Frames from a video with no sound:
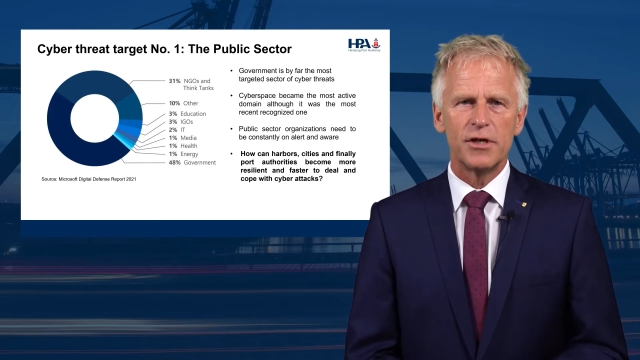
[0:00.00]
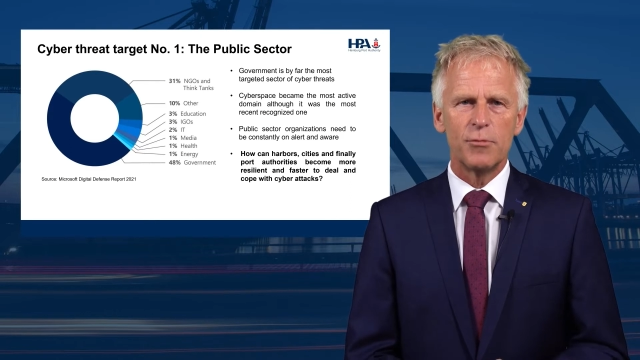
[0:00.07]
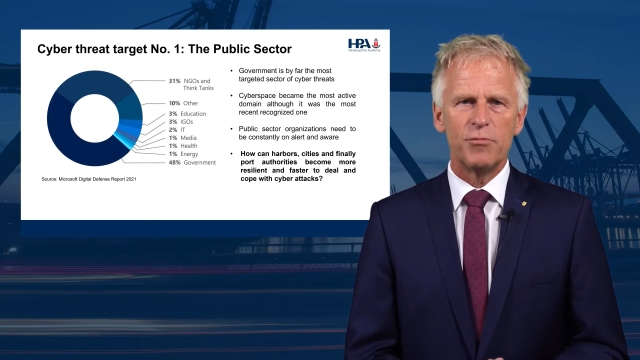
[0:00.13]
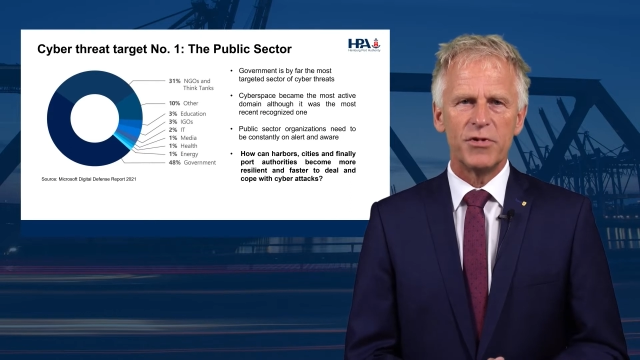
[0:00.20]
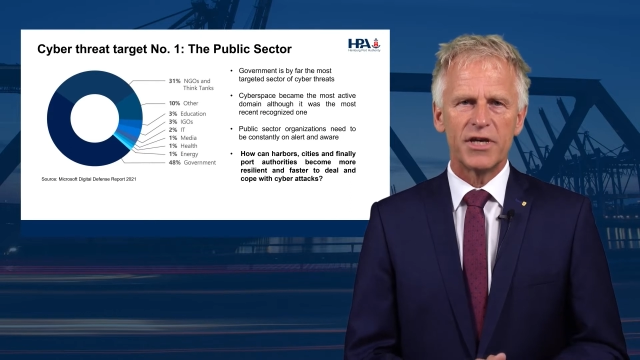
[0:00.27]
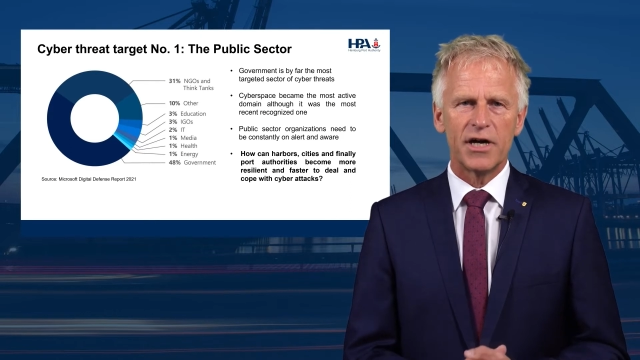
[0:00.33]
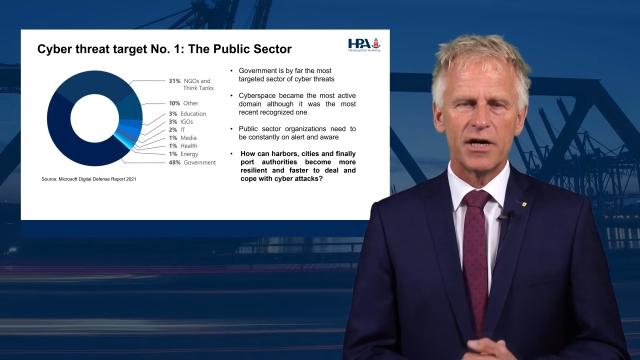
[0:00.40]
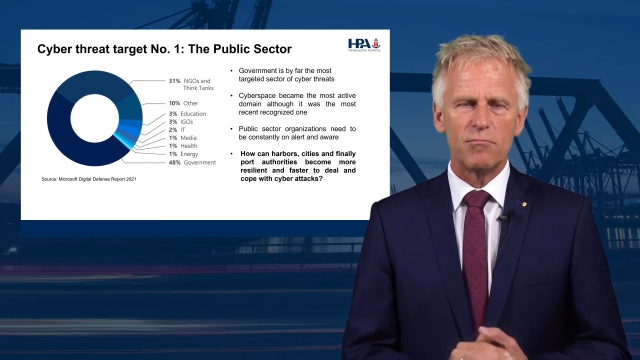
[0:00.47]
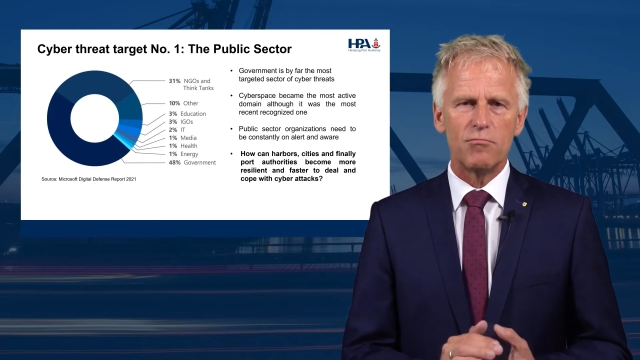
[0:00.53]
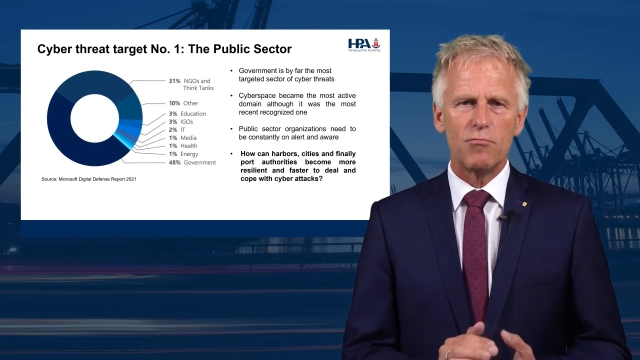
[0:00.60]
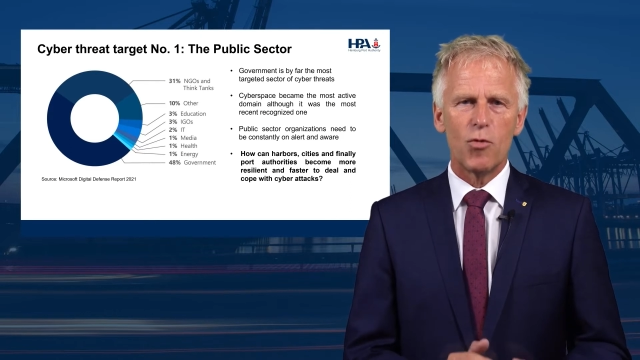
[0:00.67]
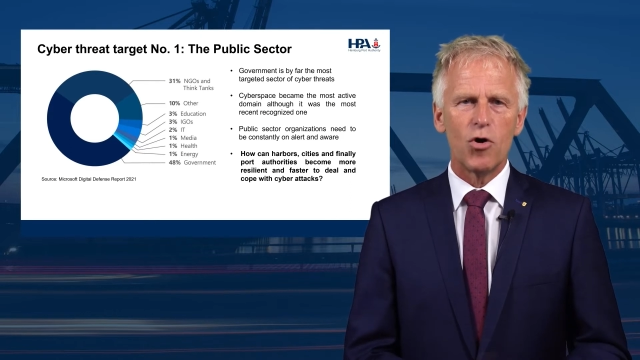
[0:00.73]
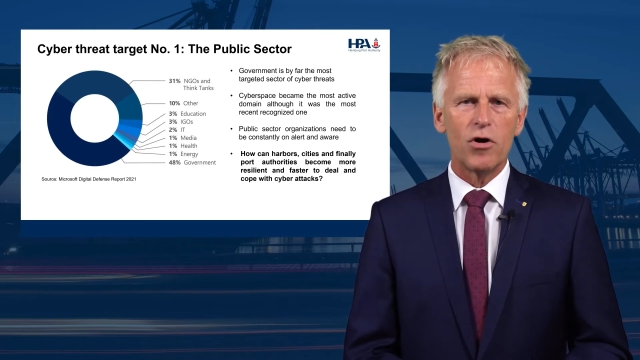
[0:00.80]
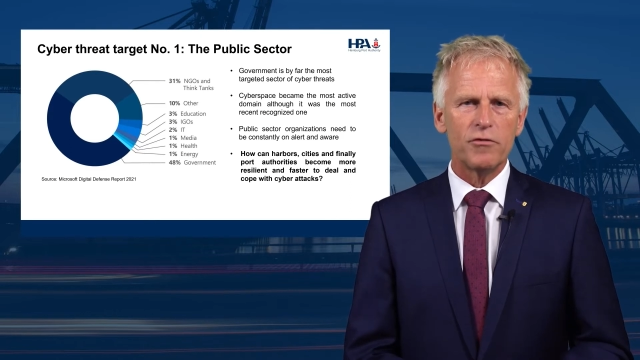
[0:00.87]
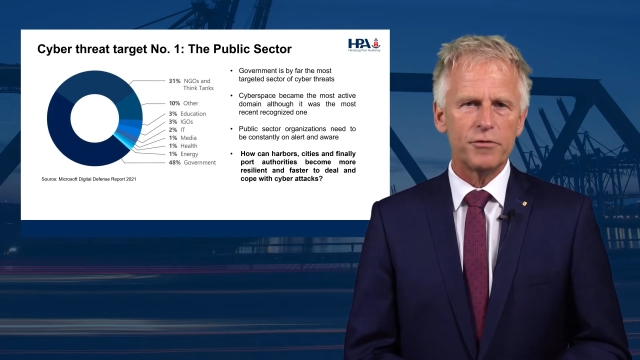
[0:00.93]
become
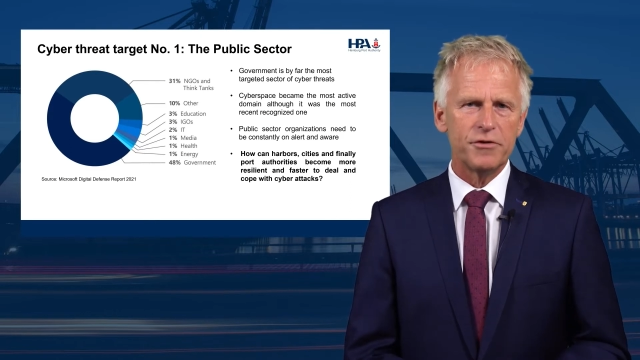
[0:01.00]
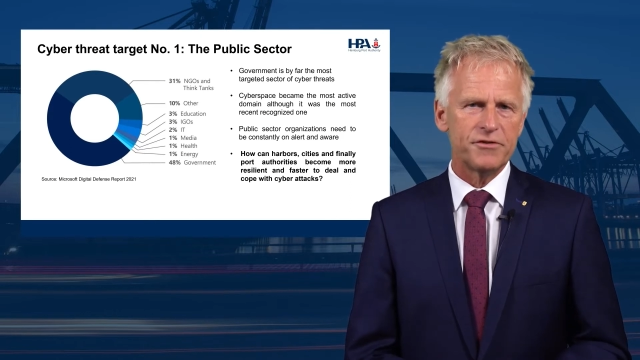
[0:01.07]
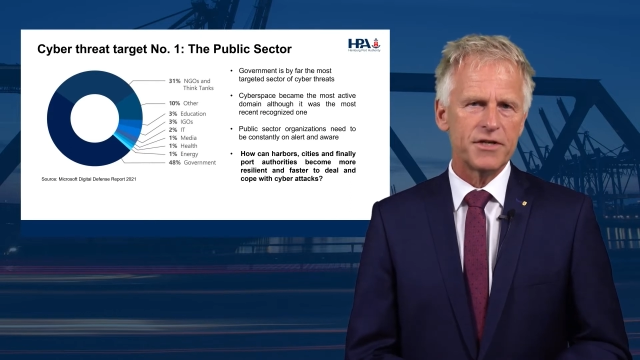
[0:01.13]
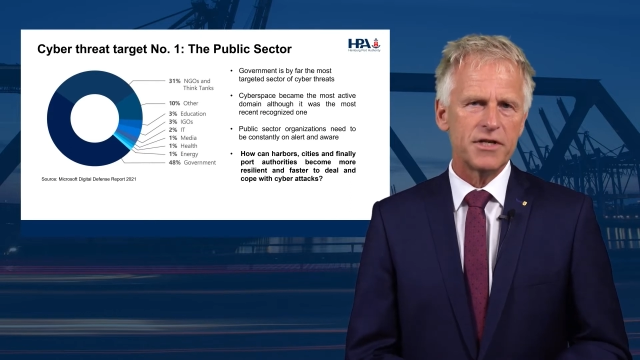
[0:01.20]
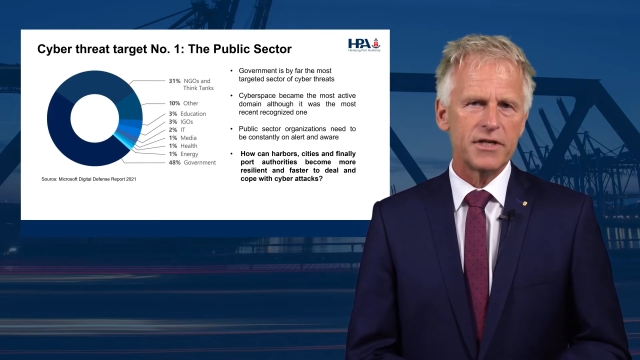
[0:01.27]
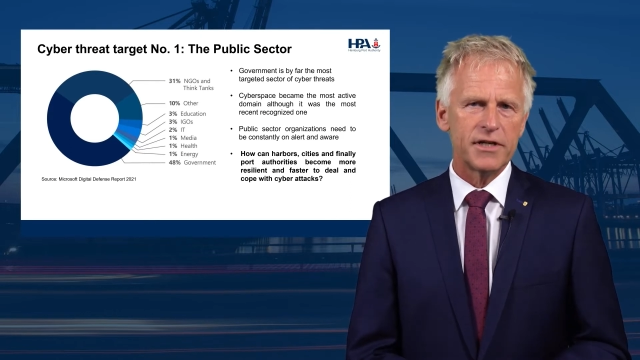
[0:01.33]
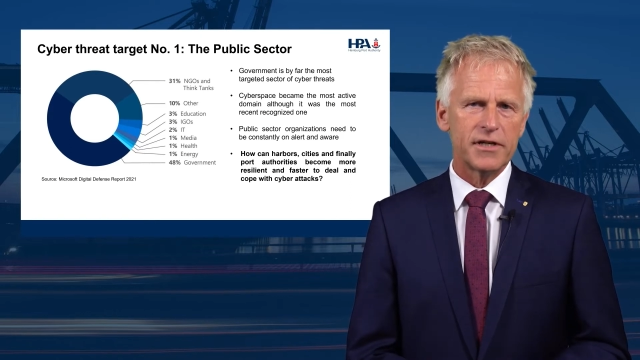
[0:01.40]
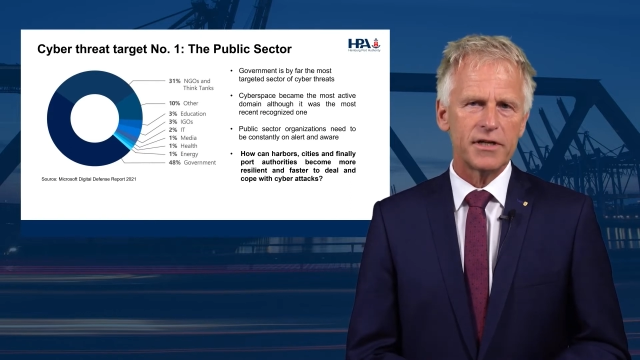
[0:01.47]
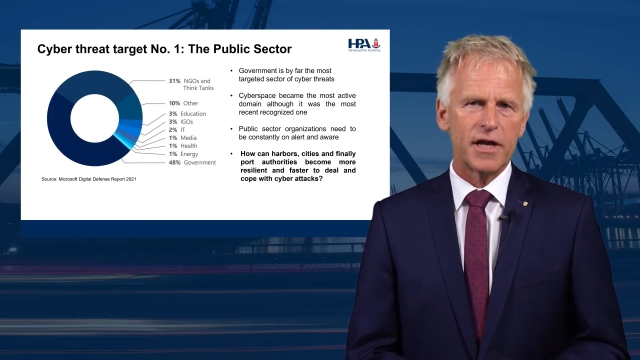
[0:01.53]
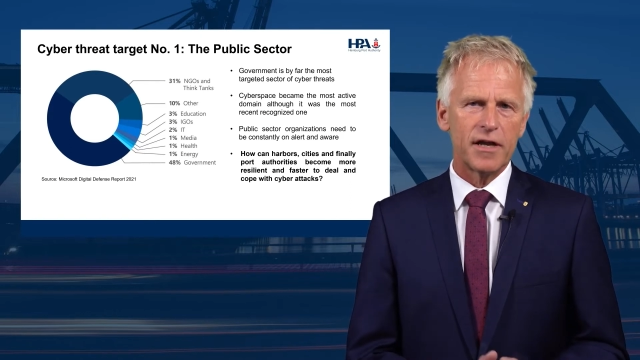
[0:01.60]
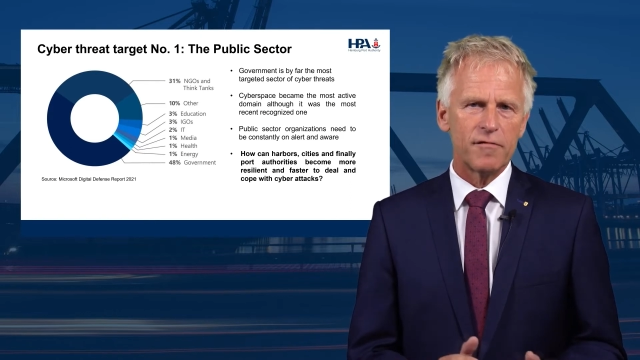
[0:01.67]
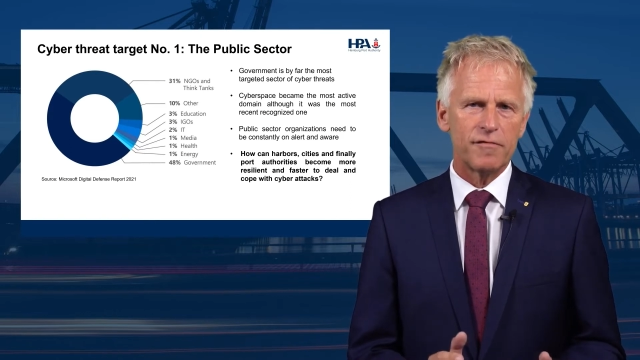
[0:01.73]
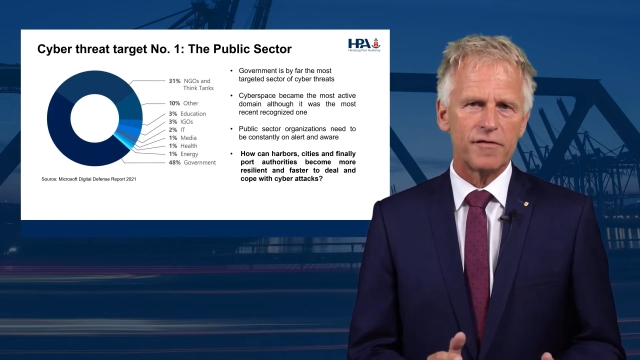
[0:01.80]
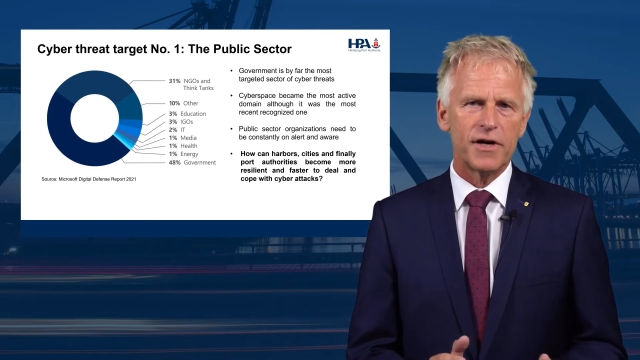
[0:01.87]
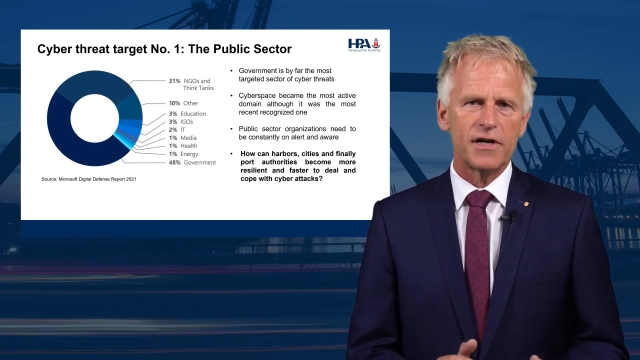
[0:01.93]
more resilient and
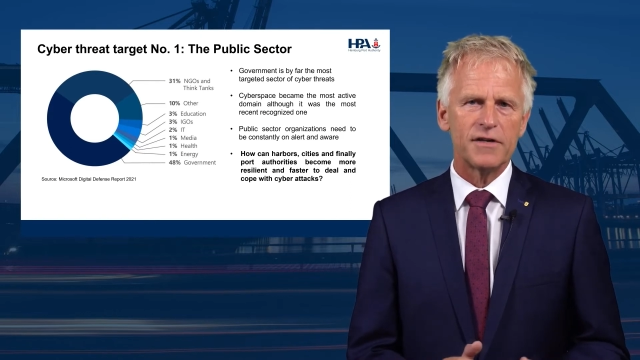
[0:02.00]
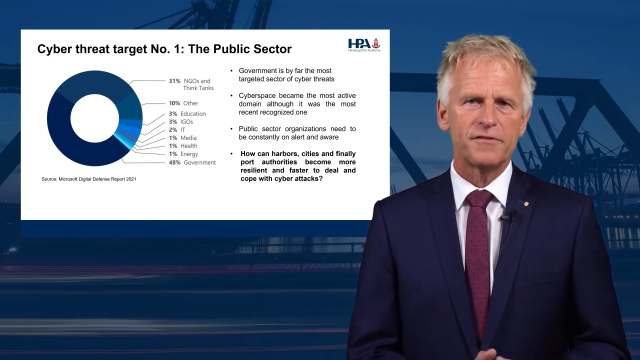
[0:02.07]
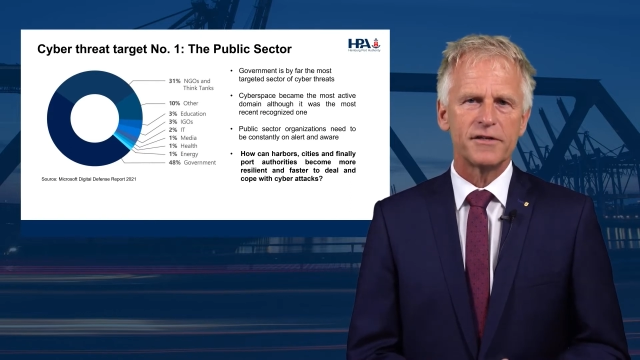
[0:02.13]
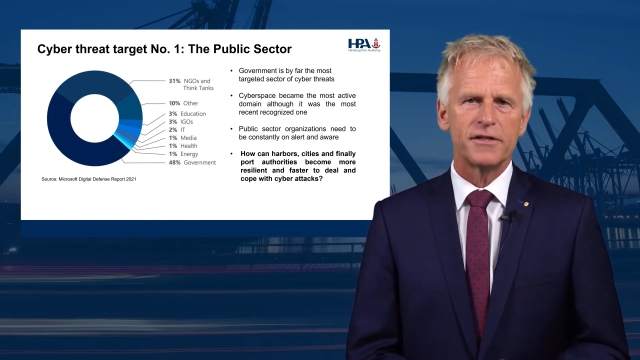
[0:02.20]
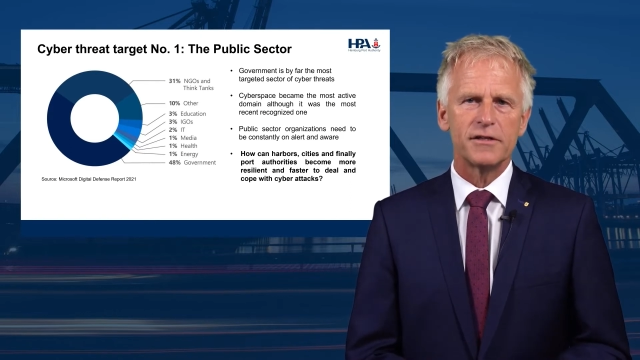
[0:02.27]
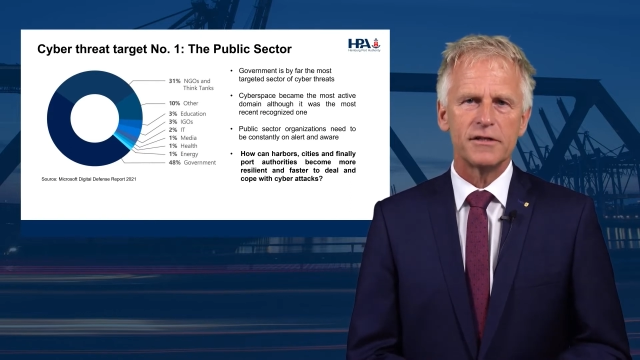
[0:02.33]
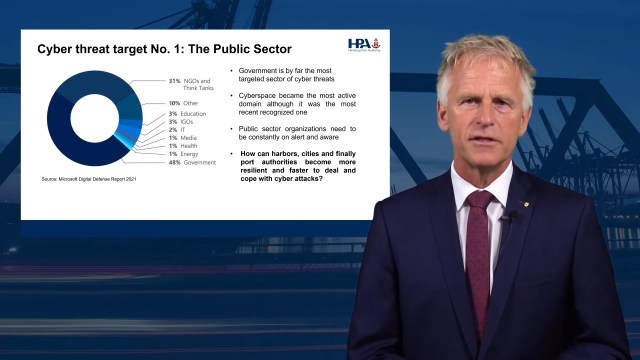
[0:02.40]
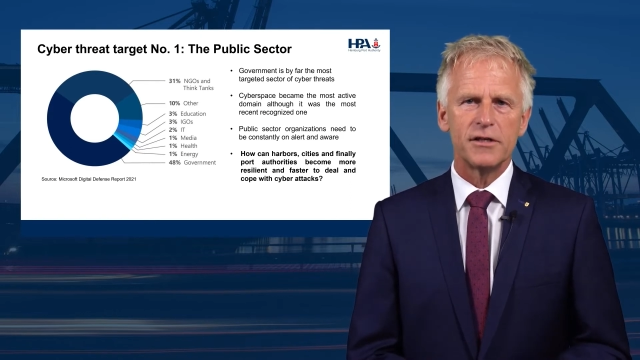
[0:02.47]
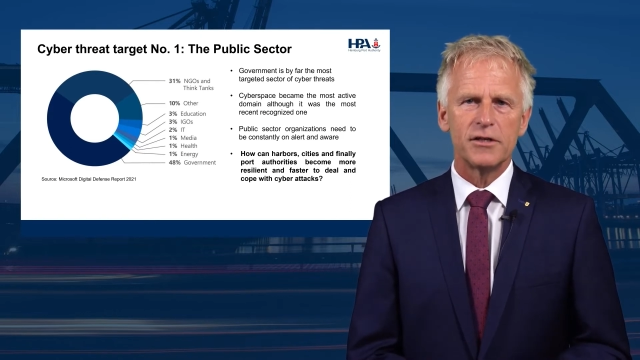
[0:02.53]
faster